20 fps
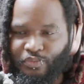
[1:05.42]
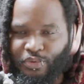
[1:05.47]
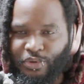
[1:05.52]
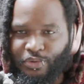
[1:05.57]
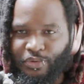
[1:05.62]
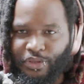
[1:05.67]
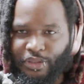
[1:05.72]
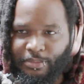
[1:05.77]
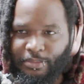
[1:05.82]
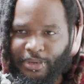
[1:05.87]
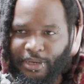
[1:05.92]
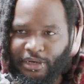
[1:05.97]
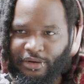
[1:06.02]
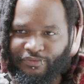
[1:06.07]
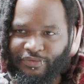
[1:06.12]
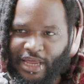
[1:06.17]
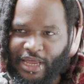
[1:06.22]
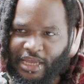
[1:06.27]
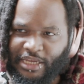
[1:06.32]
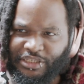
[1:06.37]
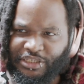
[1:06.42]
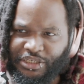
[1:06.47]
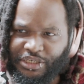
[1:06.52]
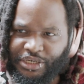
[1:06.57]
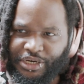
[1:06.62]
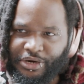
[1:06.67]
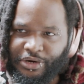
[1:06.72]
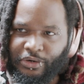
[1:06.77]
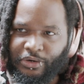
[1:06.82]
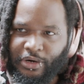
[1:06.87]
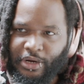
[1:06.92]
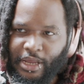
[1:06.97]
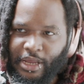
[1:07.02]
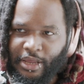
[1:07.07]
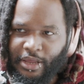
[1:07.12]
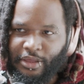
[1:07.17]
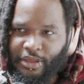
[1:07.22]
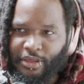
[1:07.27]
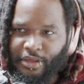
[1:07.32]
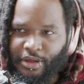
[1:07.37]
we were in the middle of last year.
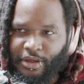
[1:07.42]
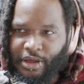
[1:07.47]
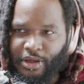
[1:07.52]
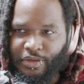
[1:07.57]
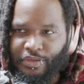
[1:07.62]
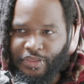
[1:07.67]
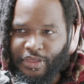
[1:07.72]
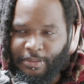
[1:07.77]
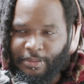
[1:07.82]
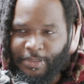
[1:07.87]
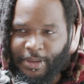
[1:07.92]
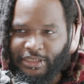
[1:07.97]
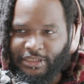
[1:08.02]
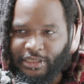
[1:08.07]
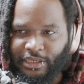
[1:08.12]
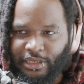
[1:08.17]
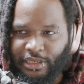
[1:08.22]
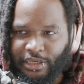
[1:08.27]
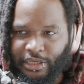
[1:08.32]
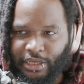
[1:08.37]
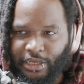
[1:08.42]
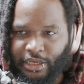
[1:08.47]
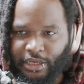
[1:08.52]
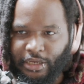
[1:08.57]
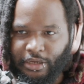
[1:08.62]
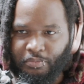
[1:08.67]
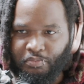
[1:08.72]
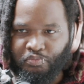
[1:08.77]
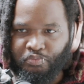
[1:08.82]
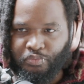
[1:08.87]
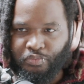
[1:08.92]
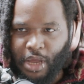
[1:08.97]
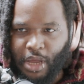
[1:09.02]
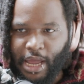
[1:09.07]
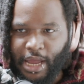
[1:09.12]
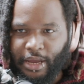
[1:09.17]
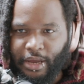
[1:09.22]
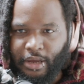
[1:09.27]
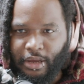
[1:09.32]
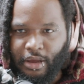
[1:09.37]

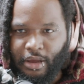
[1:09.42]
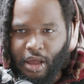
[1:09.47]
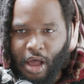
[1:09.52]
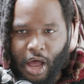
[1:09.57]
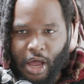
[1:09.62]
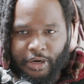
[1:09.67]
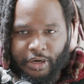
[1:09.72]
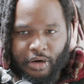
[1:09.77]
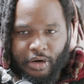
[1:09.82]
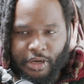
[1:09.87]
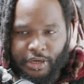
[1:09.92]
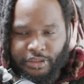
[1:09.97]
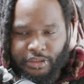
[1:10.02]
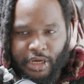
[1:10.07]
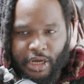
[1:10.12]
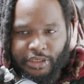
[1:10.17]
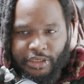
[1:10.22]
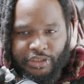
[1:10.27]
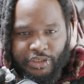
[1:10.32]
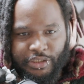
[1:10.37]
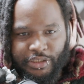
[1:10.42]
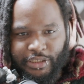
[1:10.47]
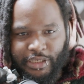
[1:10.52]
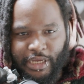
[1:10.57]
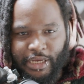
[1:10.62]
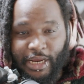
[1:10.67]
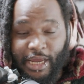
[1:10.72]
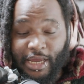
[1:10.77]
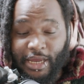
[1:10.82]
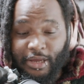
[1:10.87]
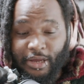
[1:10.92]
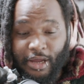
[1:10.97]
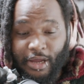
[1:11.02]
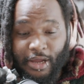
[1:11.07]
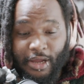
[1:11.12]
I got in touch and said, hey,